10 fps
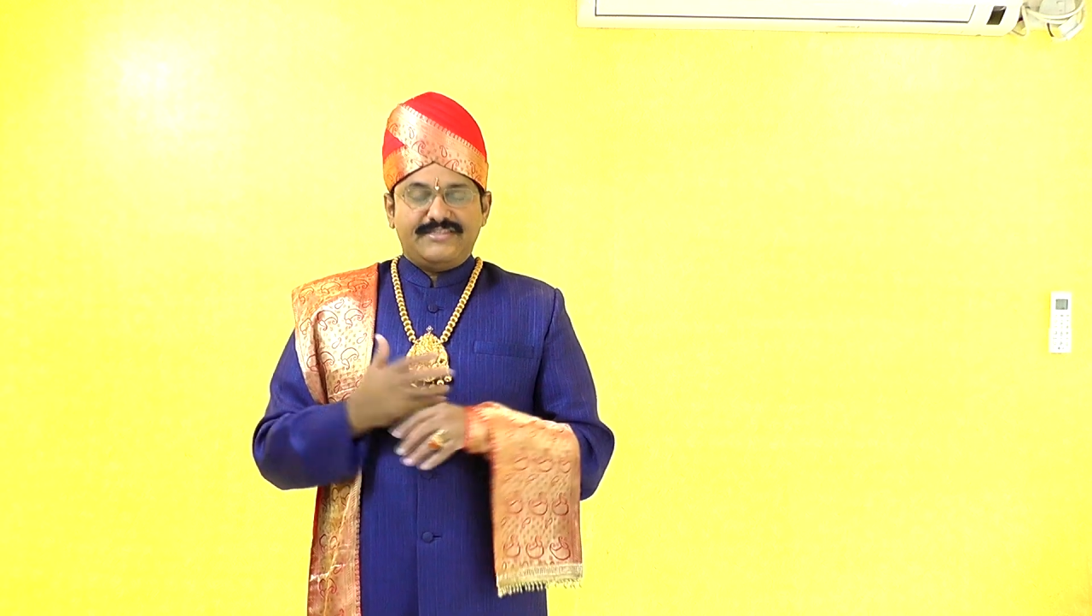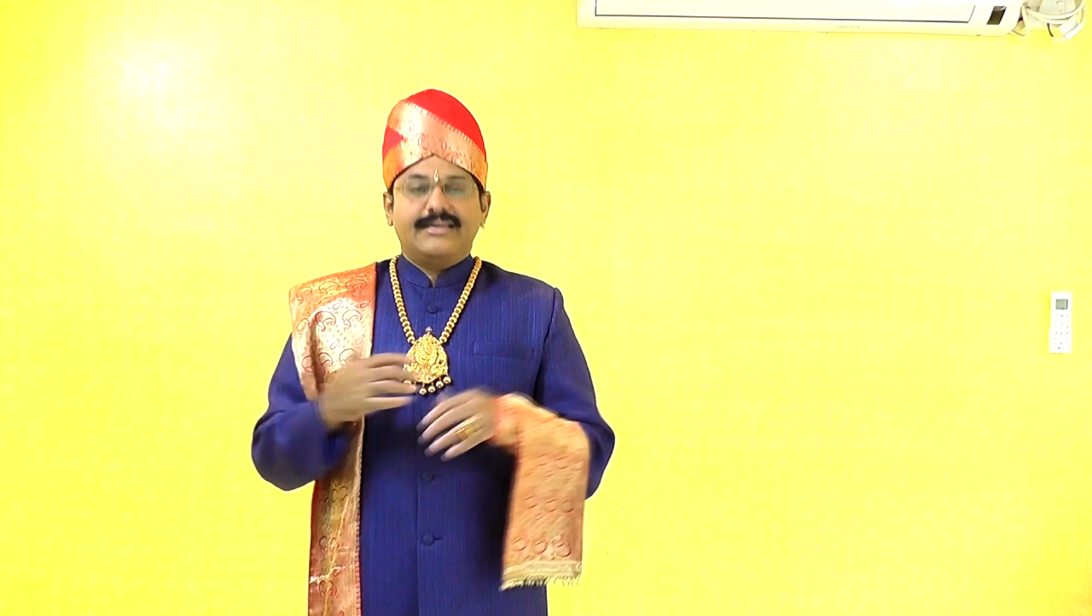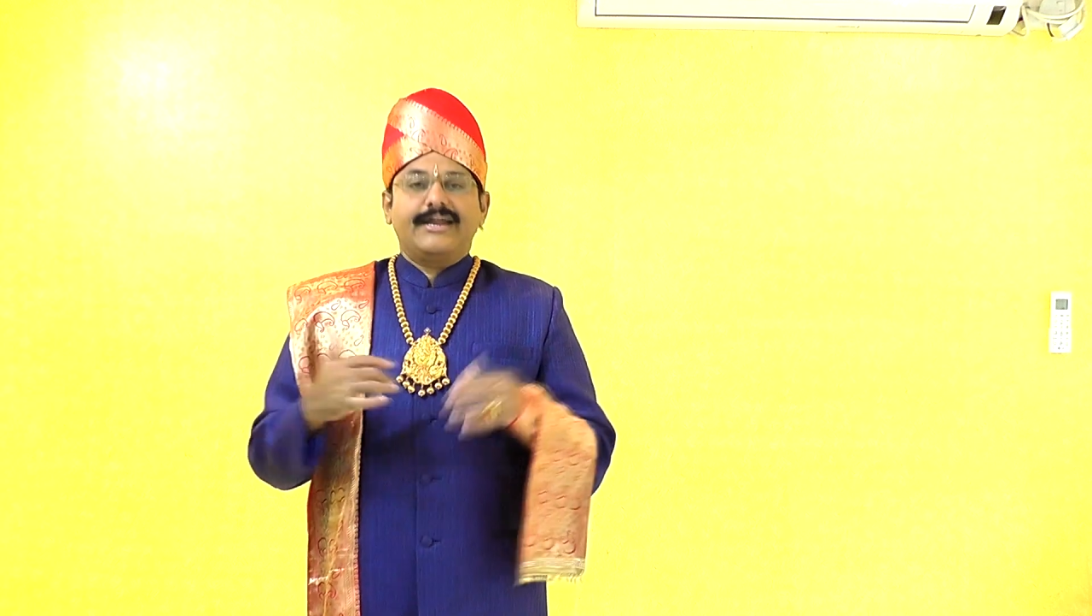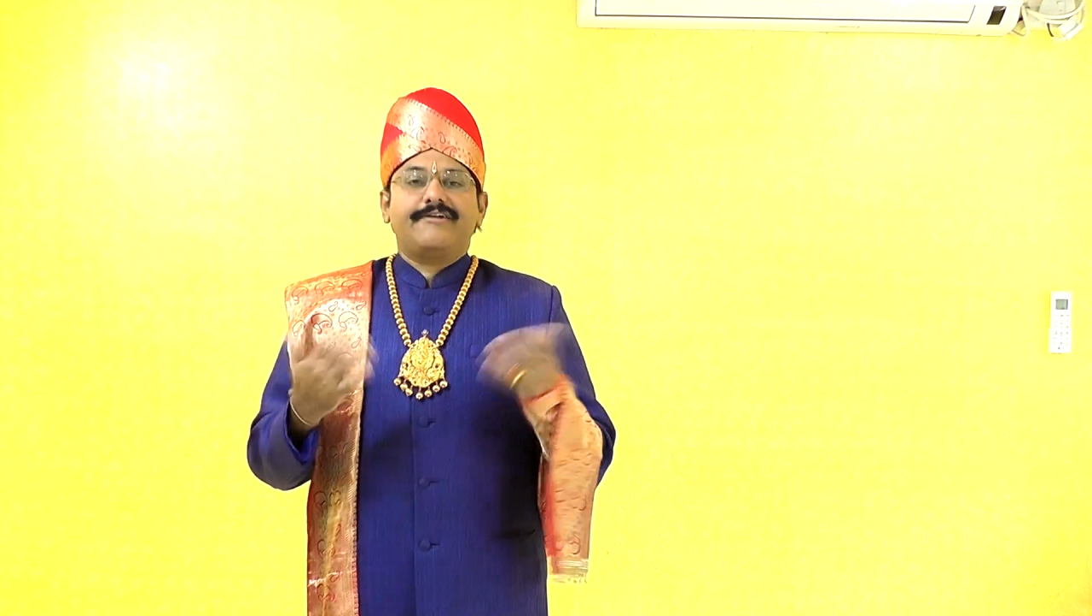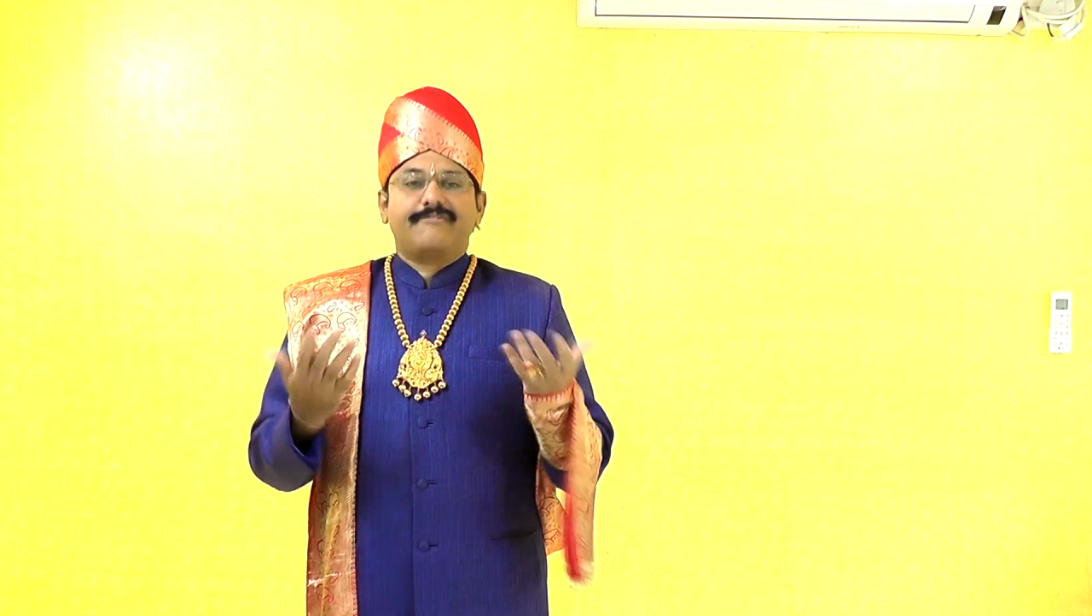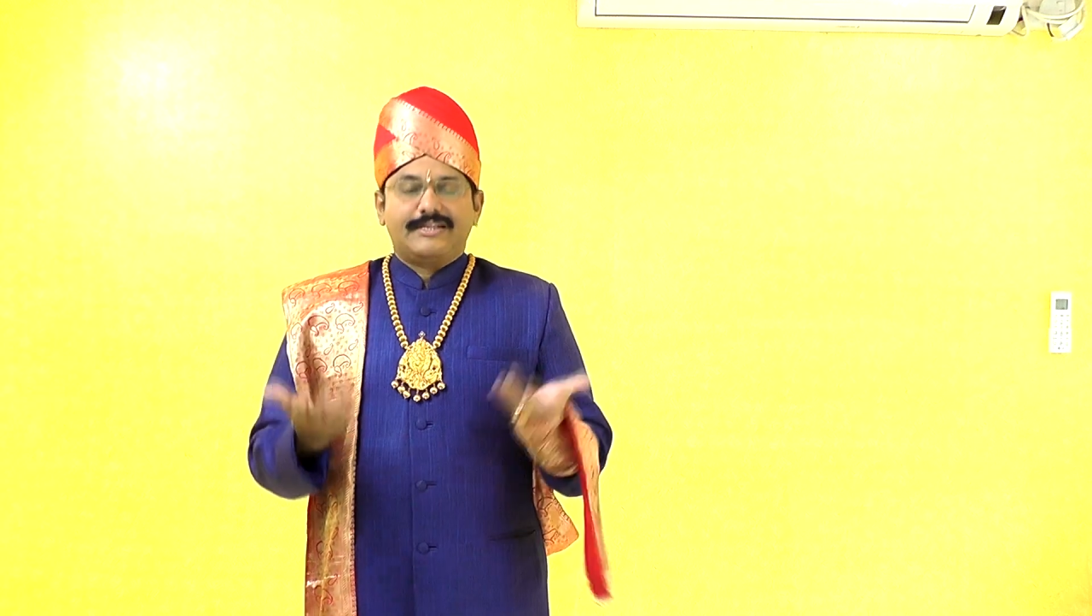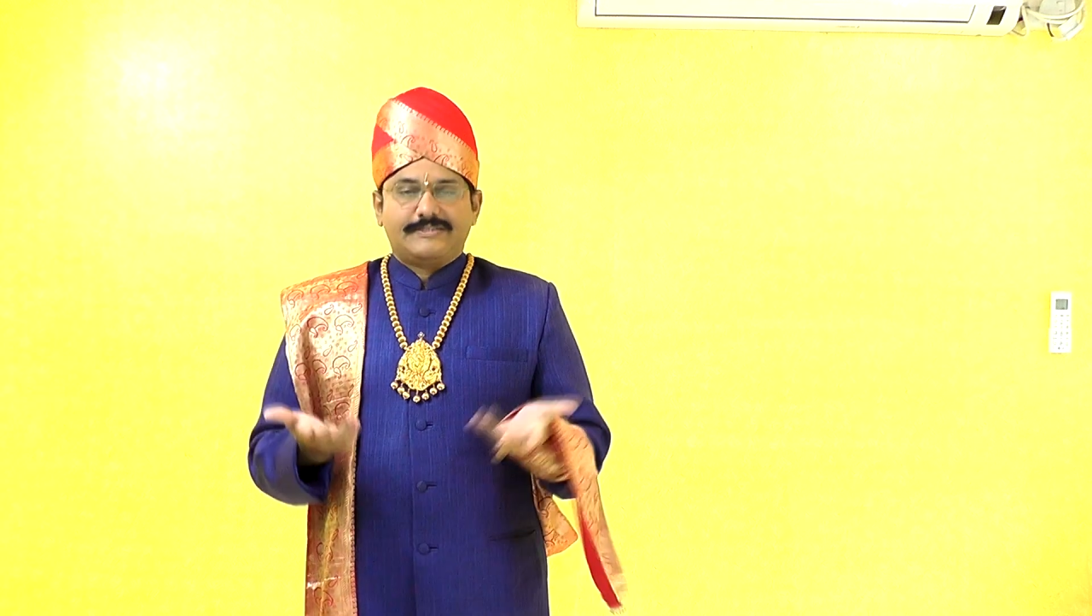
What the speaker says: with great